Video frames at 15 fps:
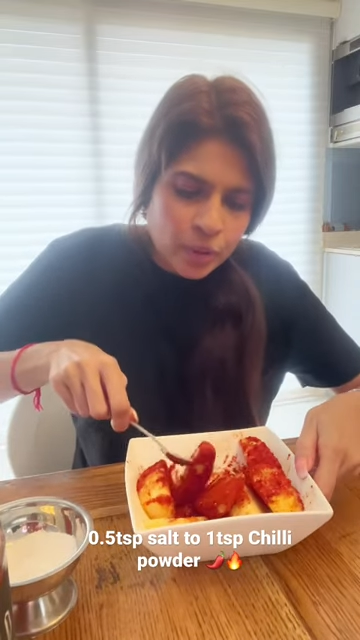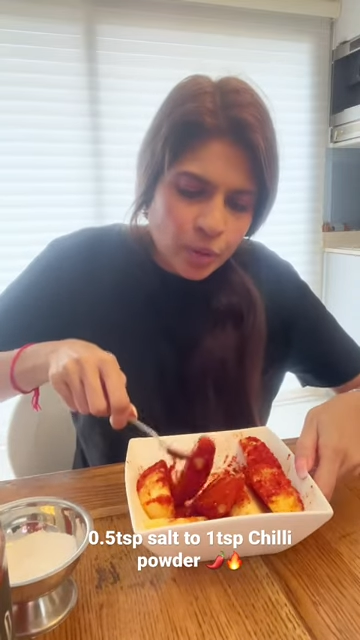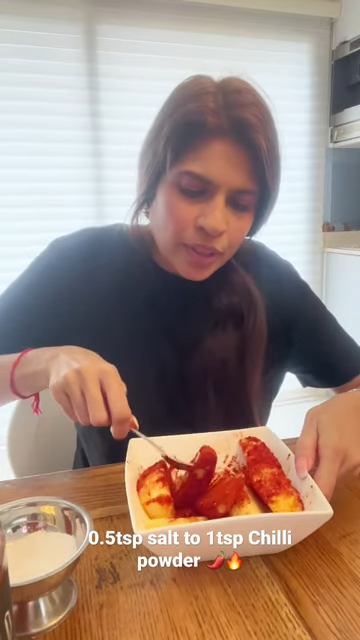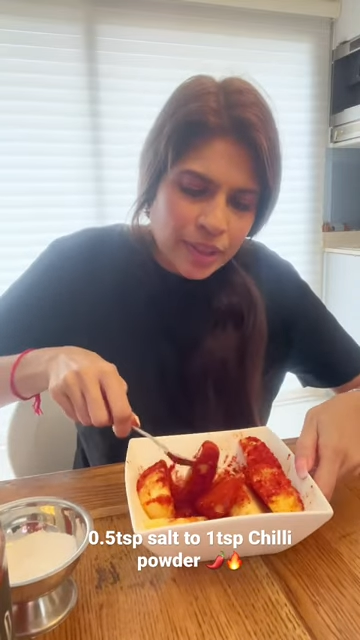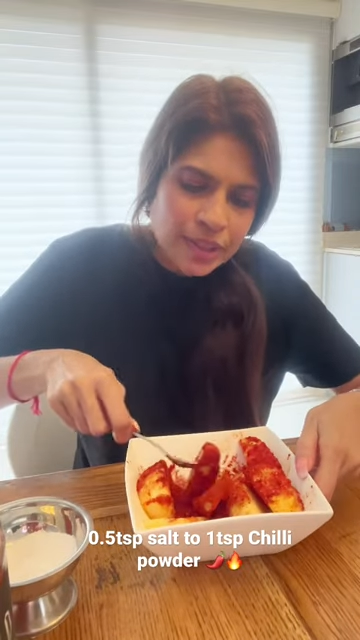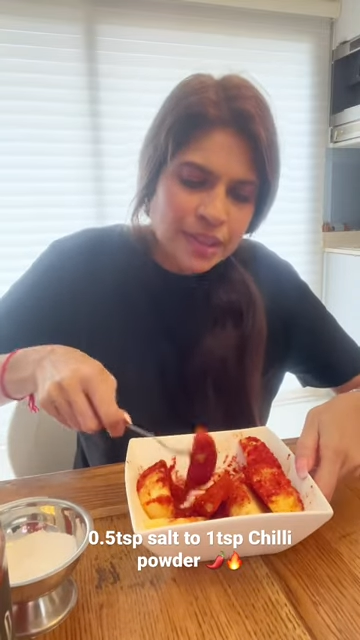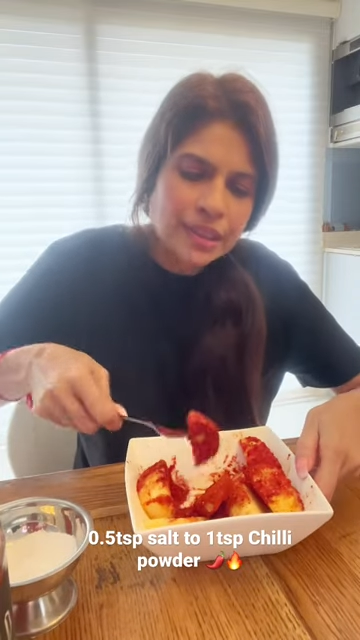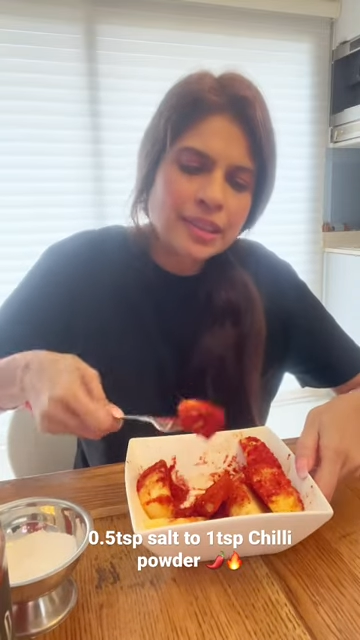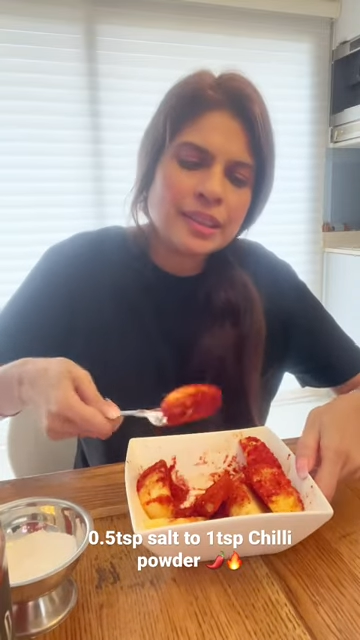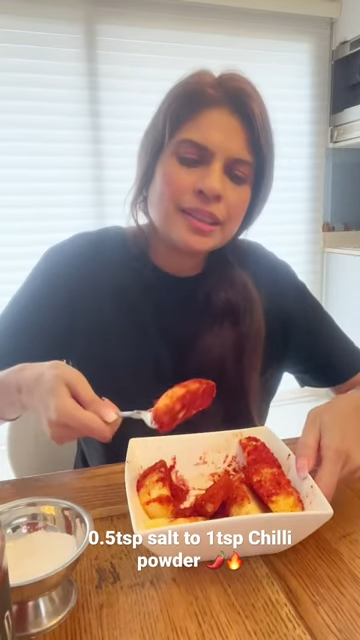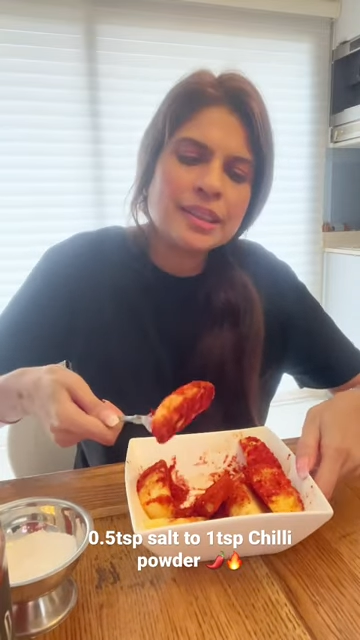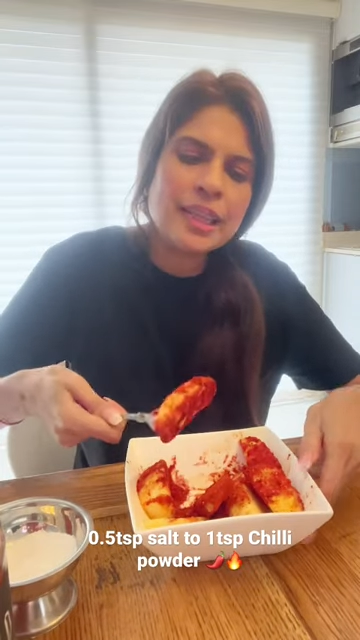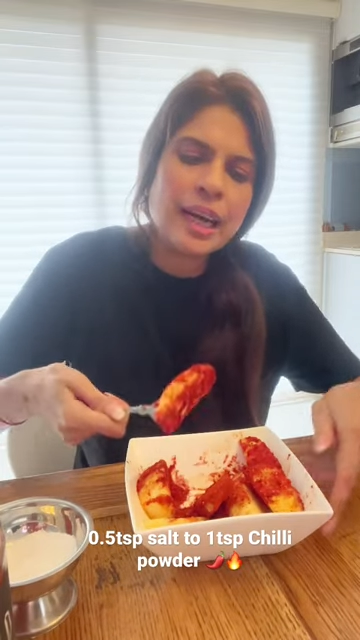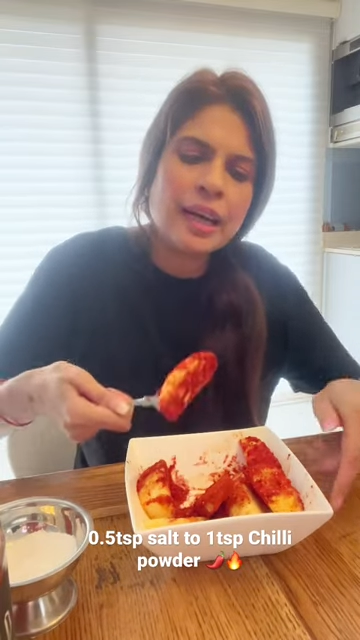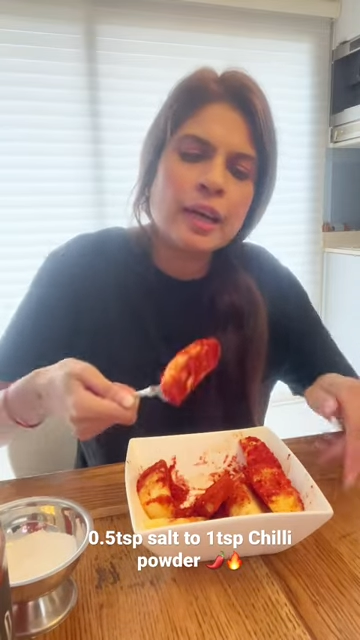you can still
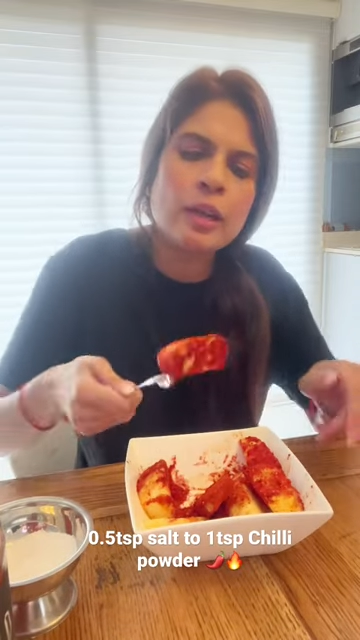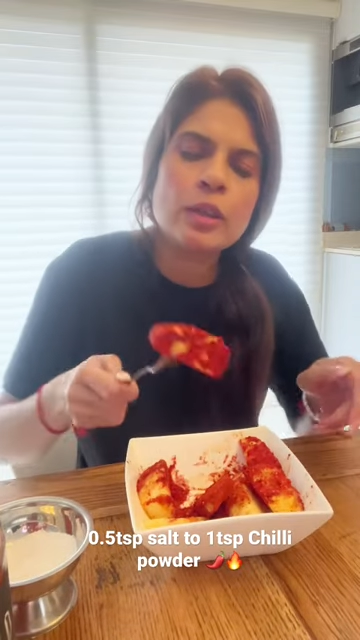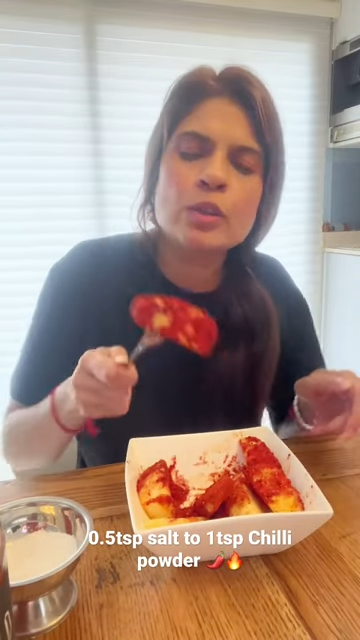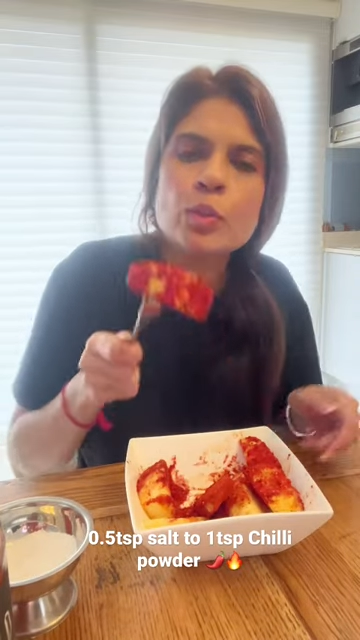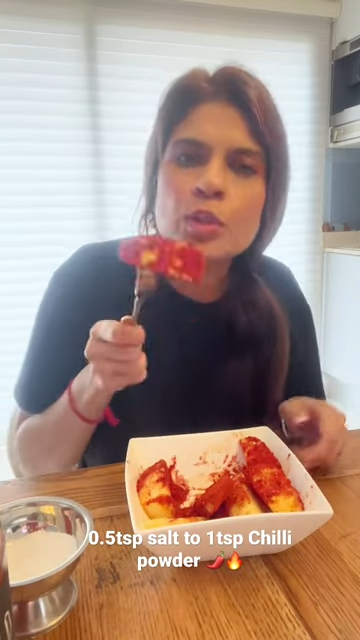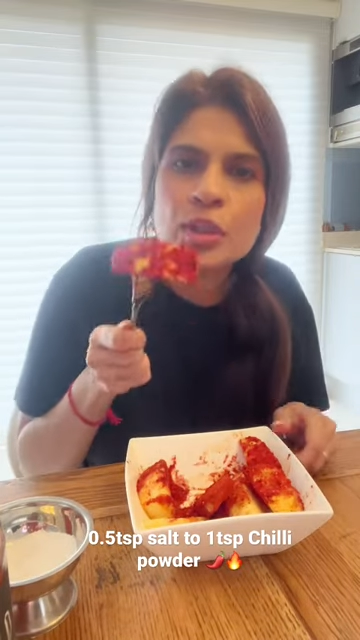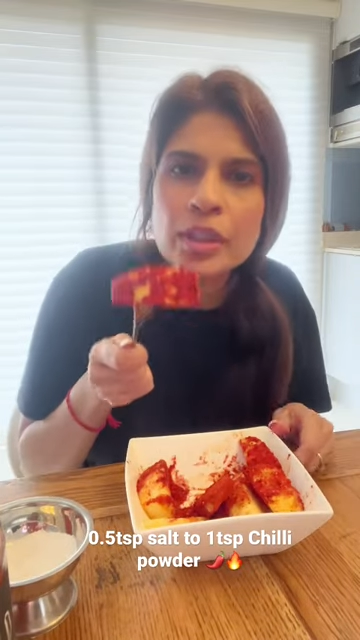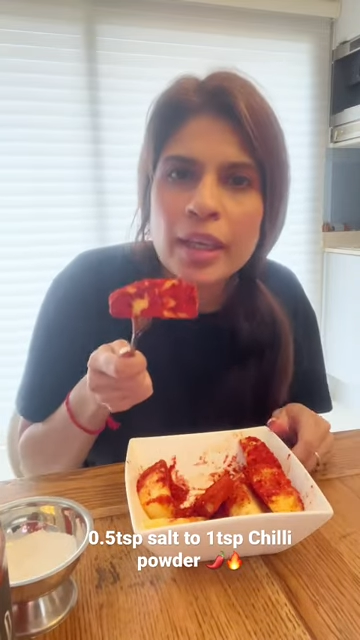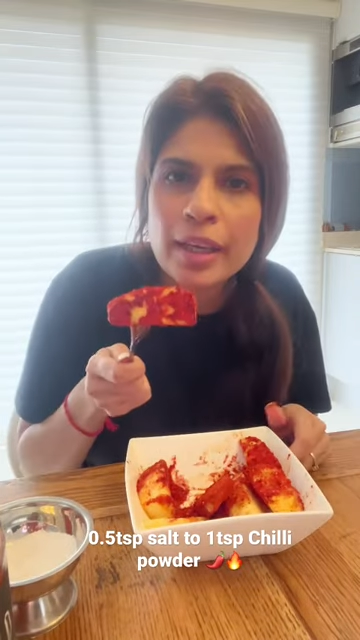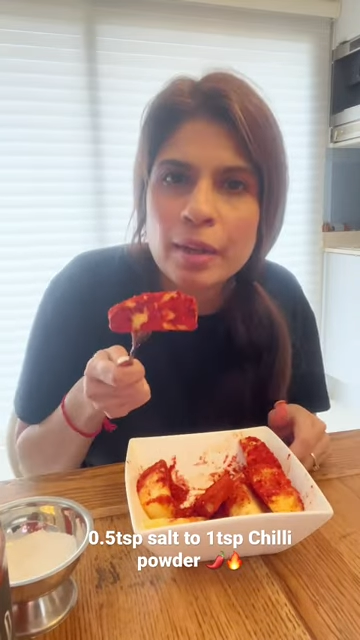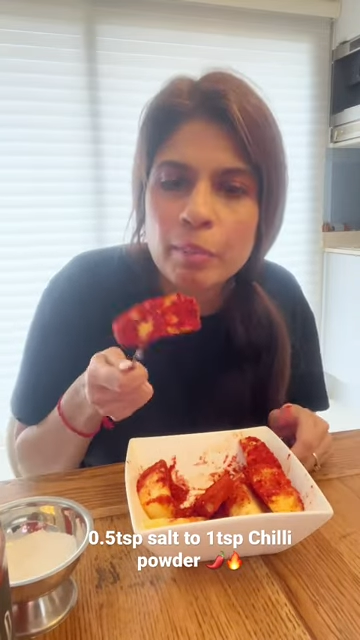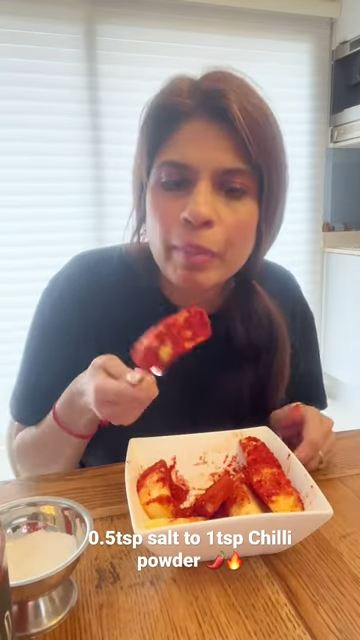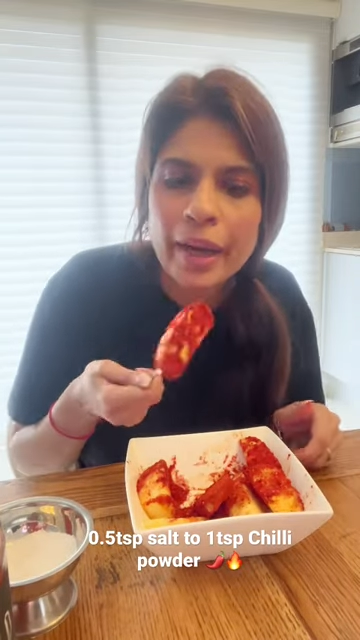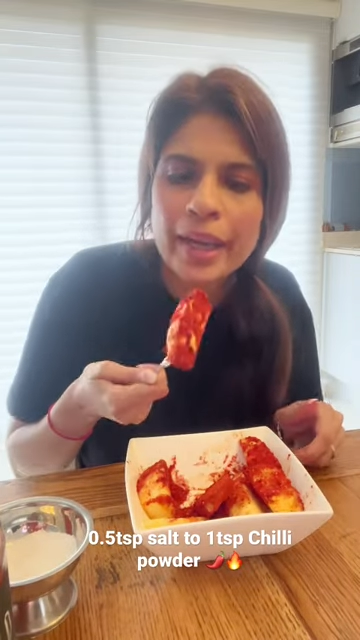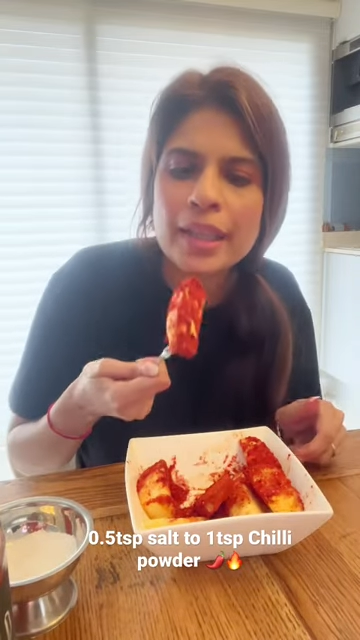dunk because when you take a
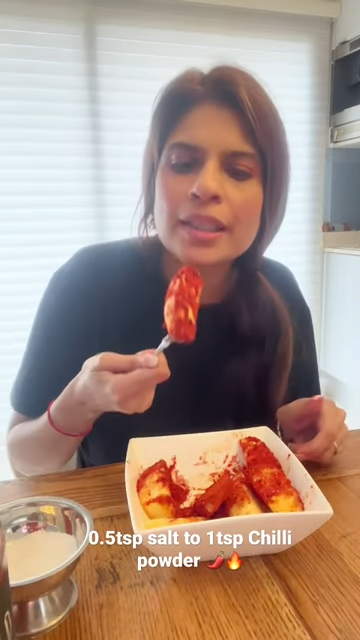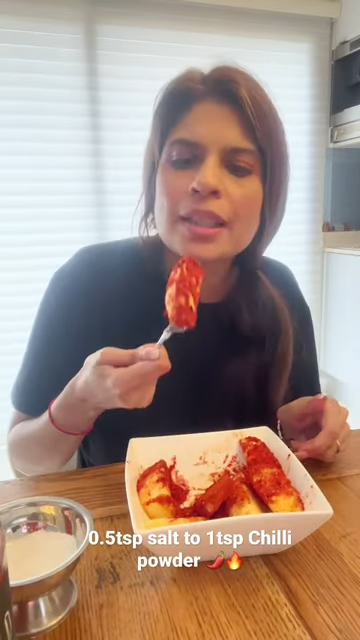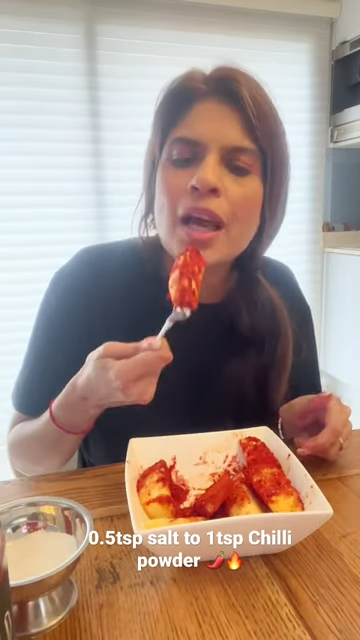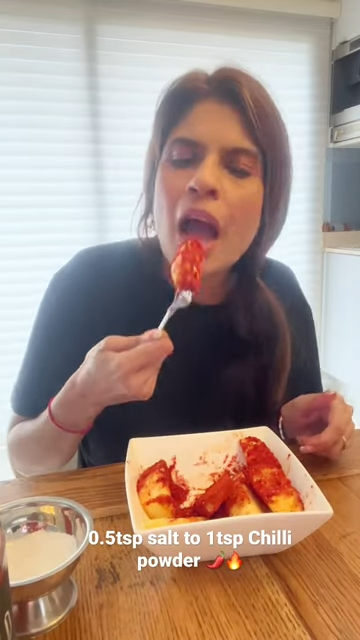bite,